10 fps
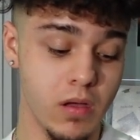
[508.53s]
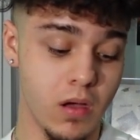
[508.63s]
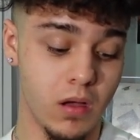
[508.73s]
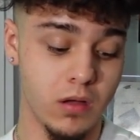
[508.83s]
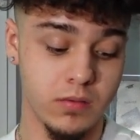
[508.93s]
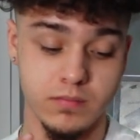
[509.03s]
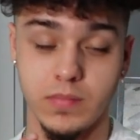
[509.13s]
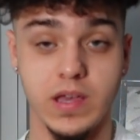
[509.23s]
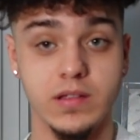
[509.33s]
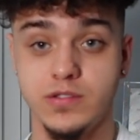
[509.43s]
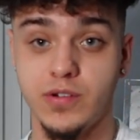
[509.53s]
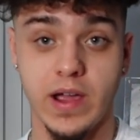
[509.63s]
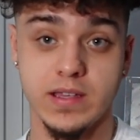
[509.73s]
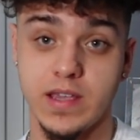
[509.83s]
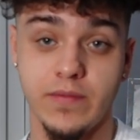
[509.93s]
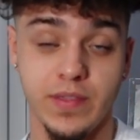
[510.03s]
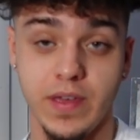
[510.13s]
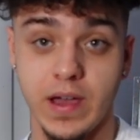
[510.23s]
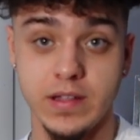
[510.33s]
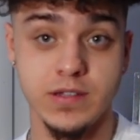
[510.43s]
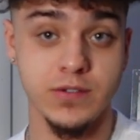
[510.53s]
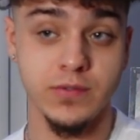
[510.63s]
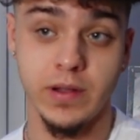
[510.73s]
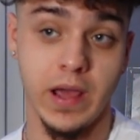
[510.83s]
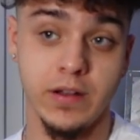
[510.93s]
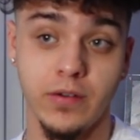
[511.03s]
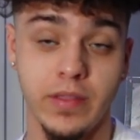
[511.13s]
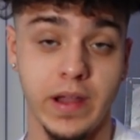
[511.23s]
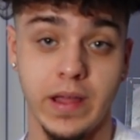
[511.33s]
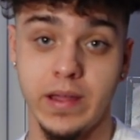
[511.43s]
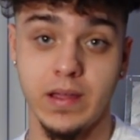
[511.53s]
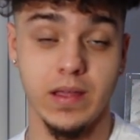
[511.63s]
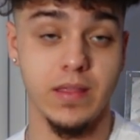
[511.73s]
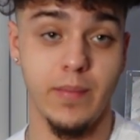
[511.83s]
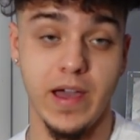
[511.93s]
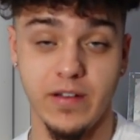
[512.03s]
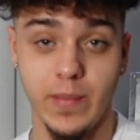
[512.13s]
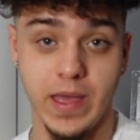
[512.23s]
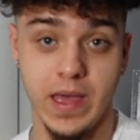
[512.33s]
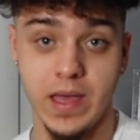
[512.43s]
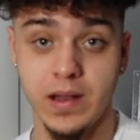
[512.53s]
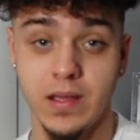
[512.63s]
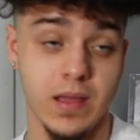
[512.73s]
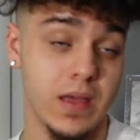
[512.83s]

Um, it tracks everything I do and I know that in the back of my head